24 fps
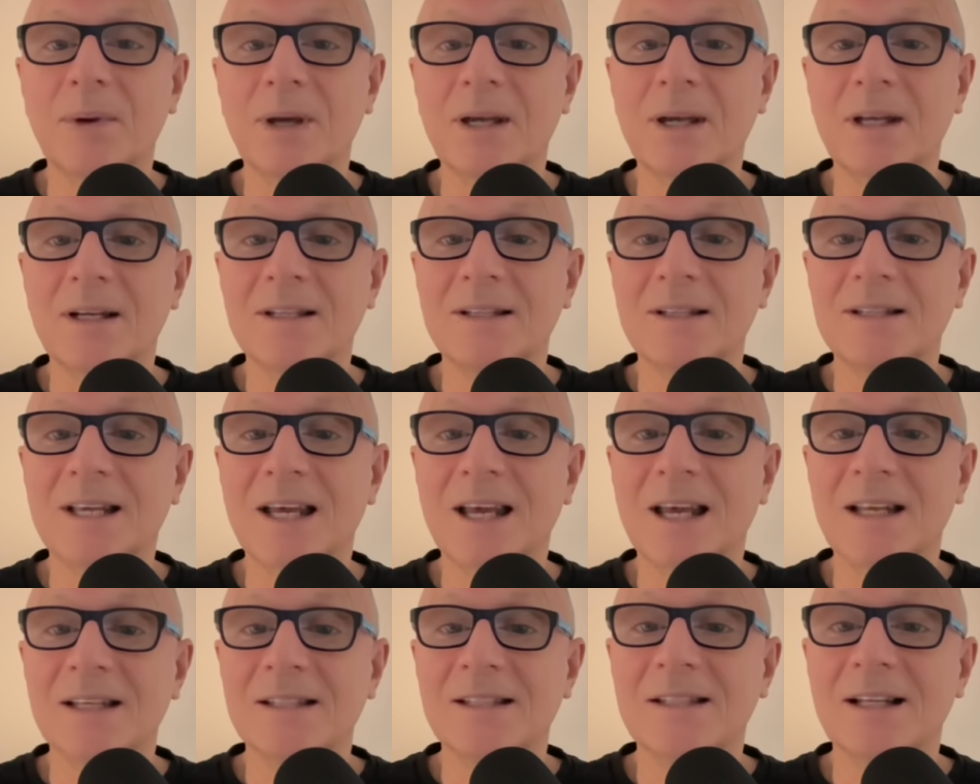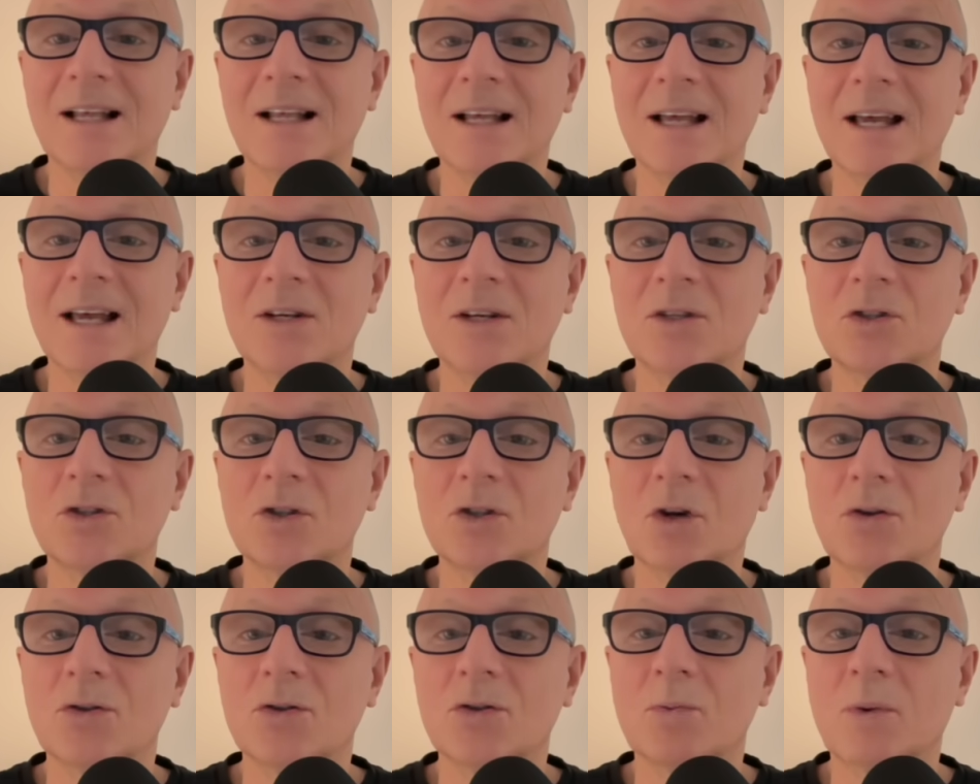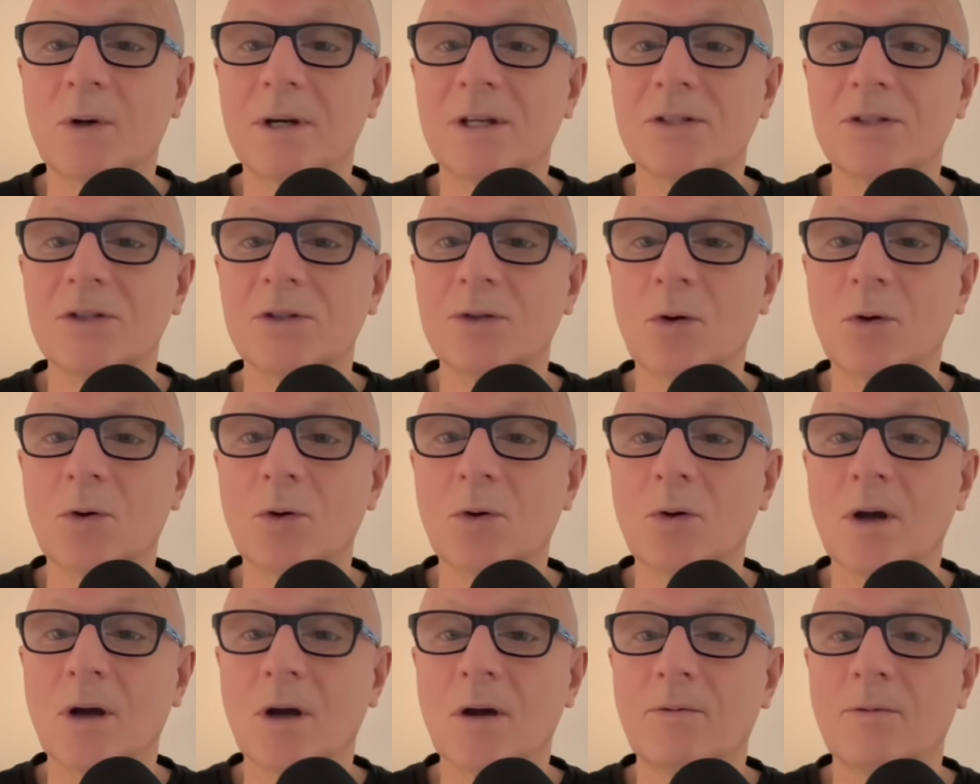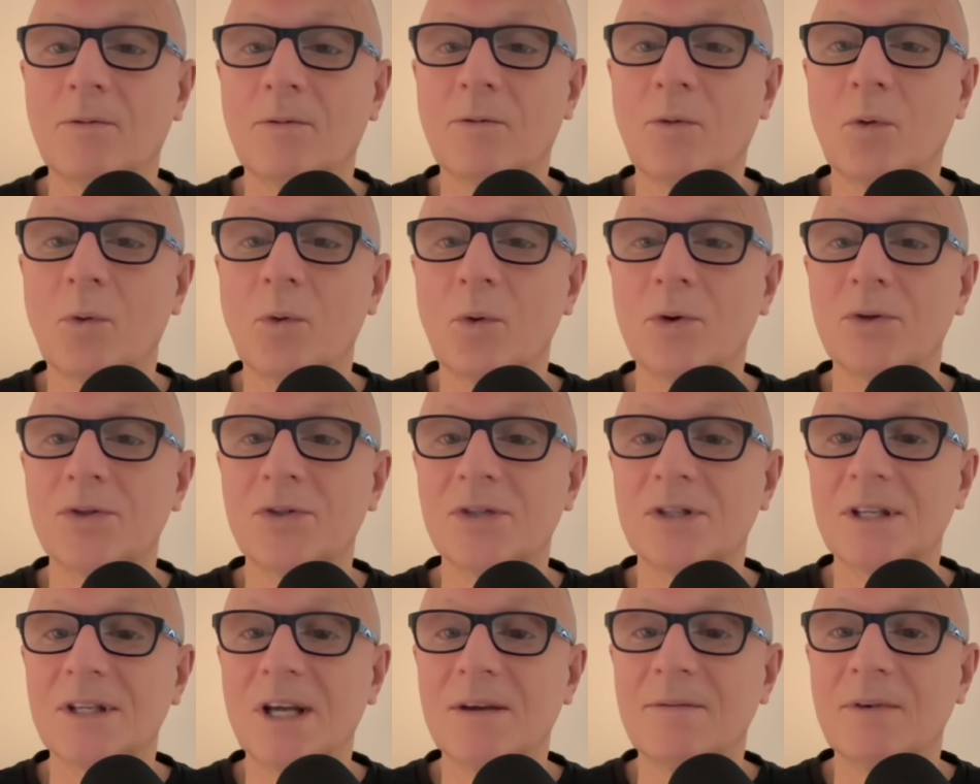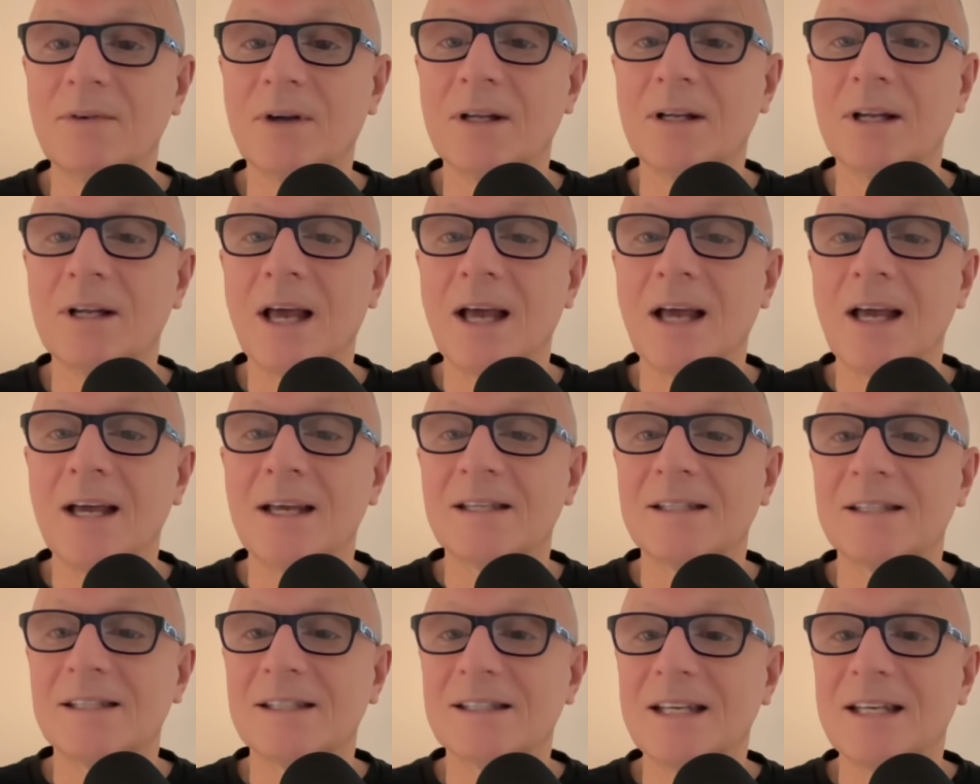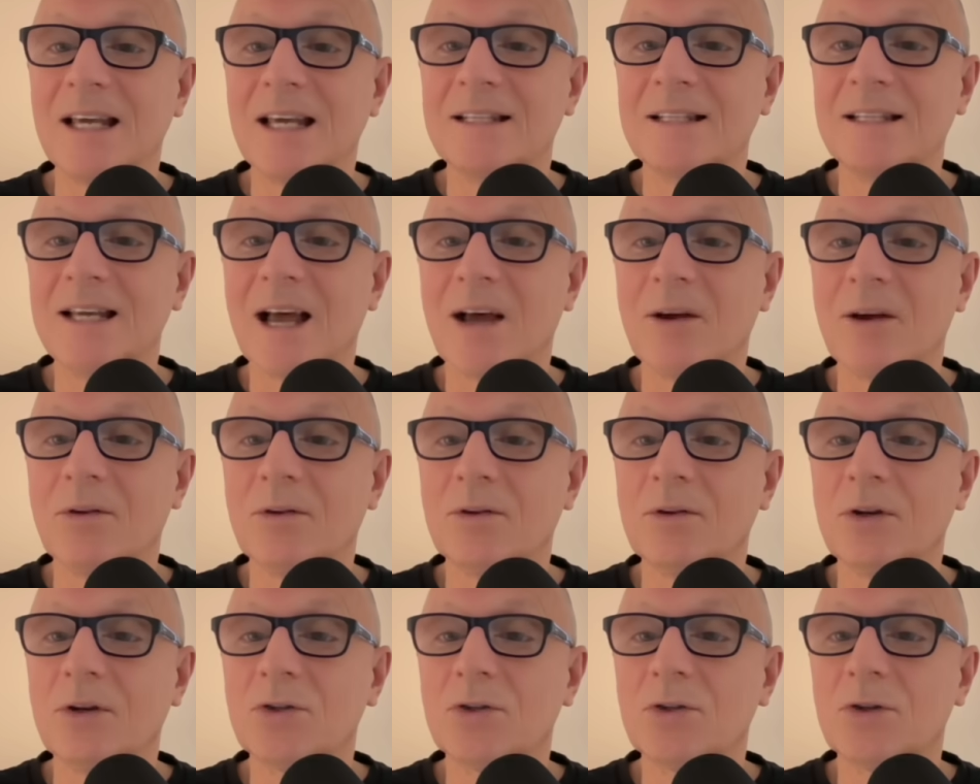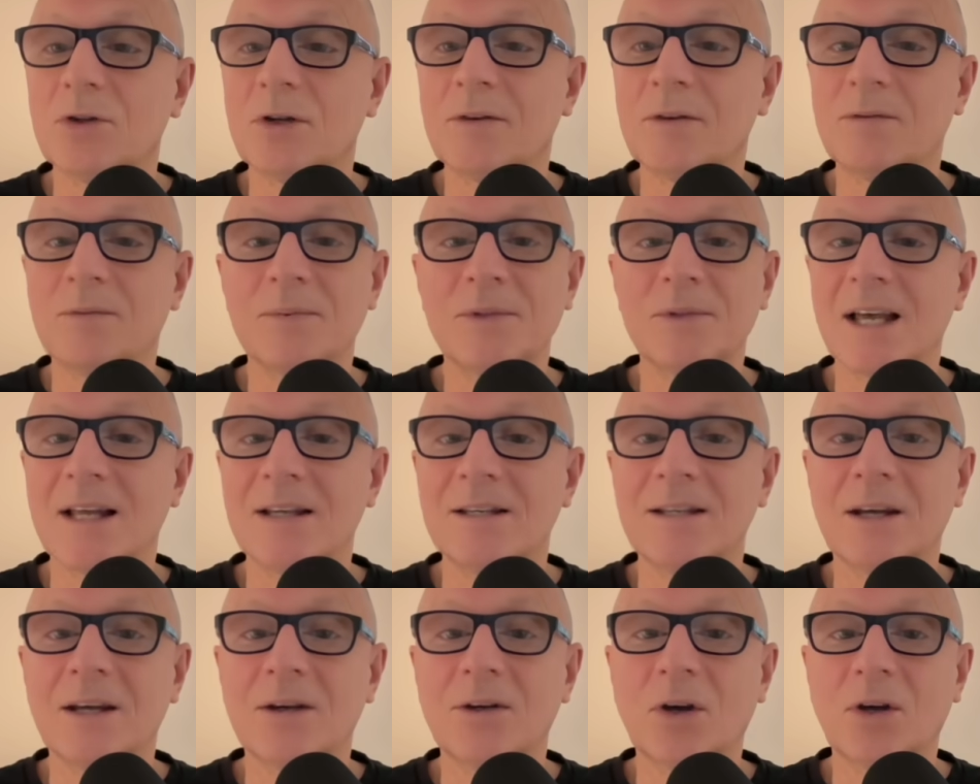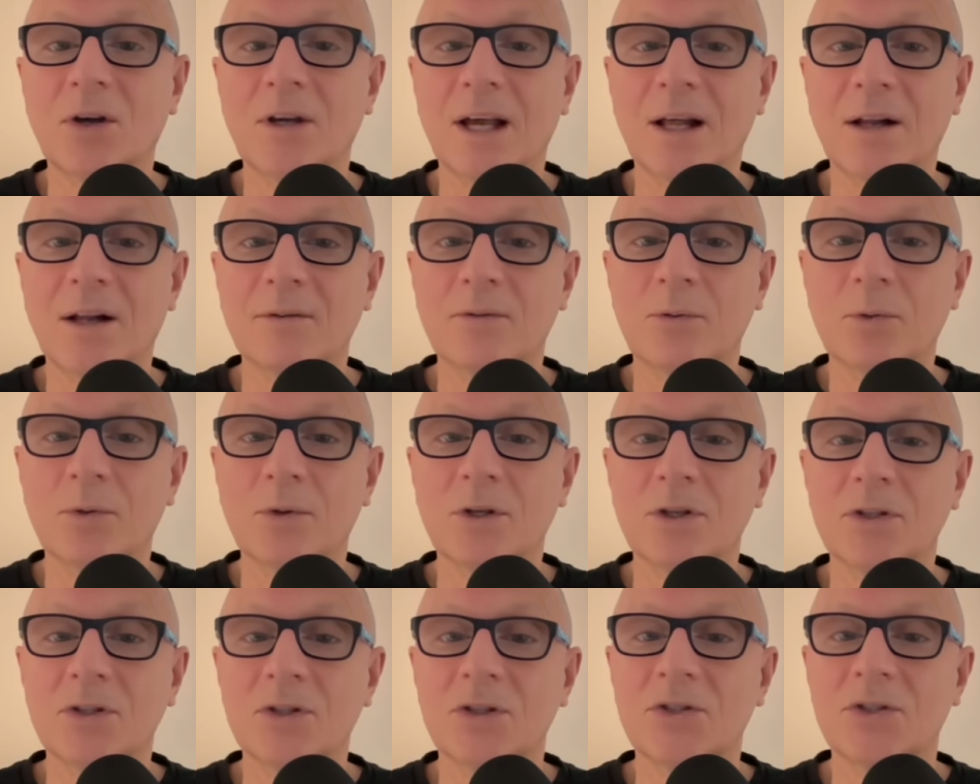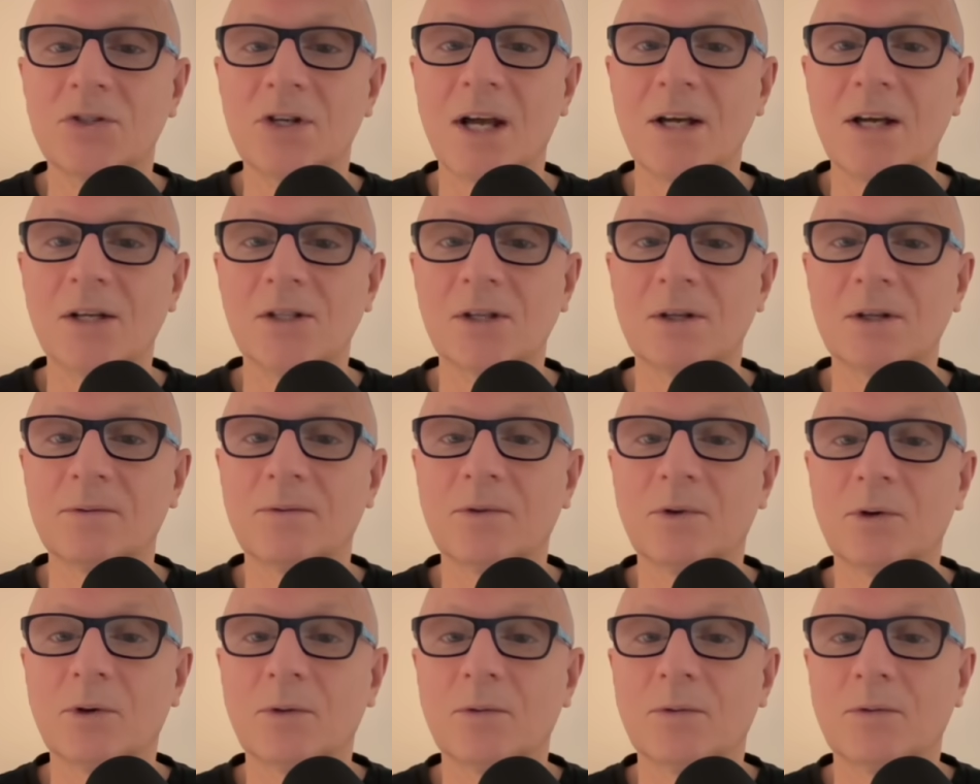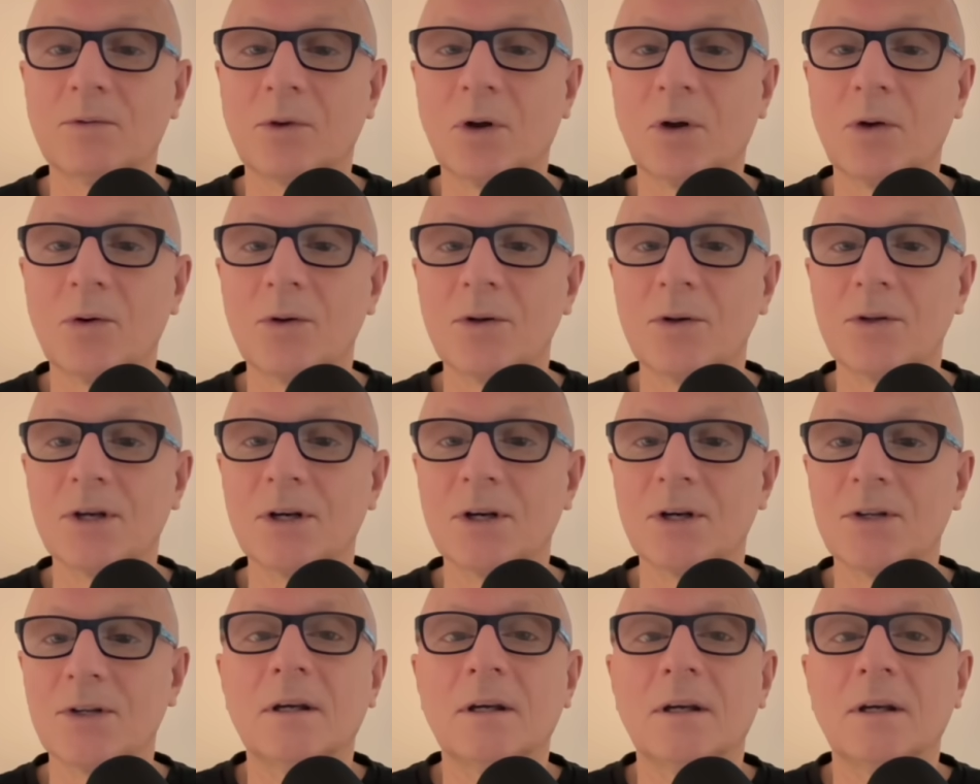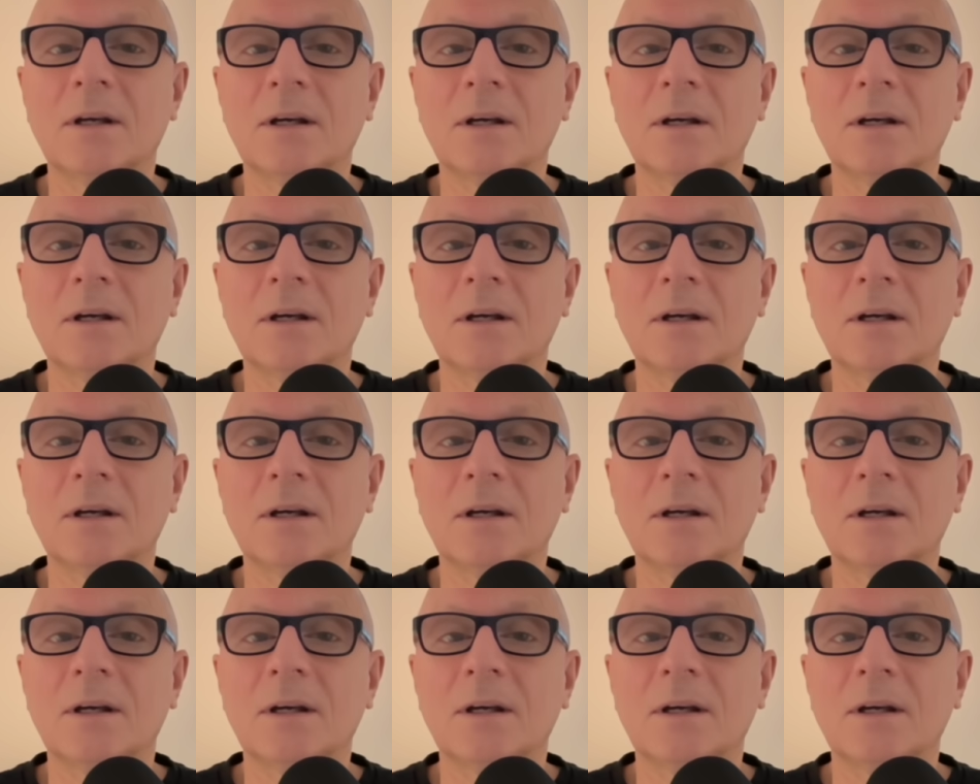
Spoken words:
Bearded Tesla, and Josh West 247 set out on a journey from San Diego, California to Jacksonville, Florida.